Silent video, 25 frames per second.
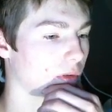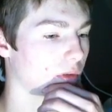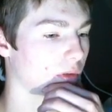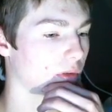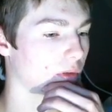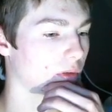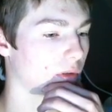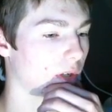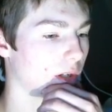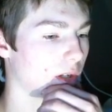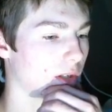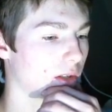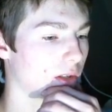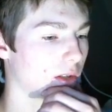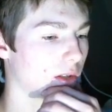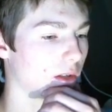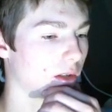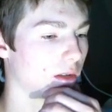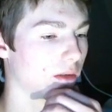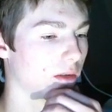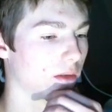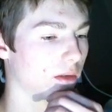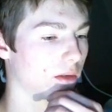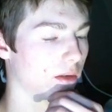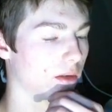Takes
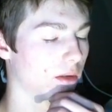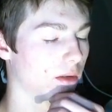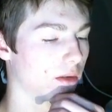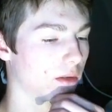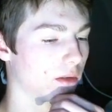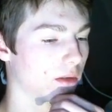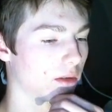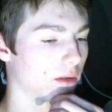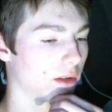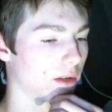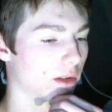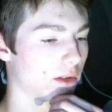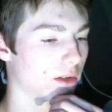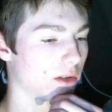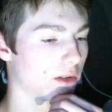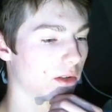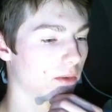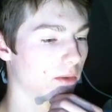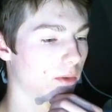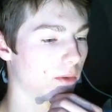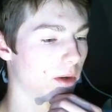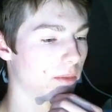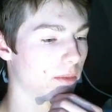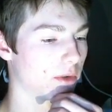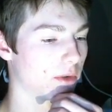it, gets the
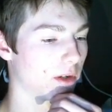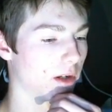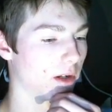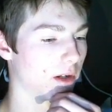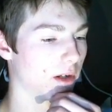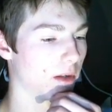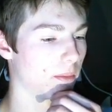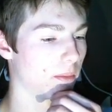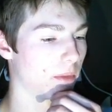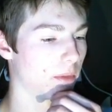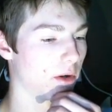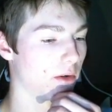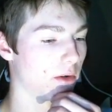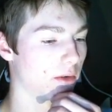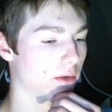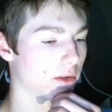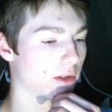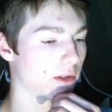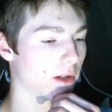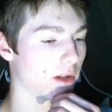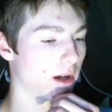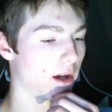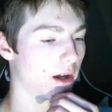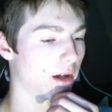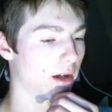website, it posts
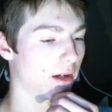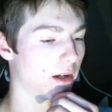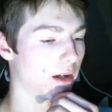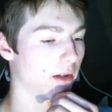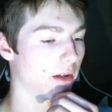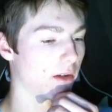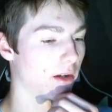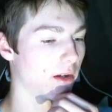that, and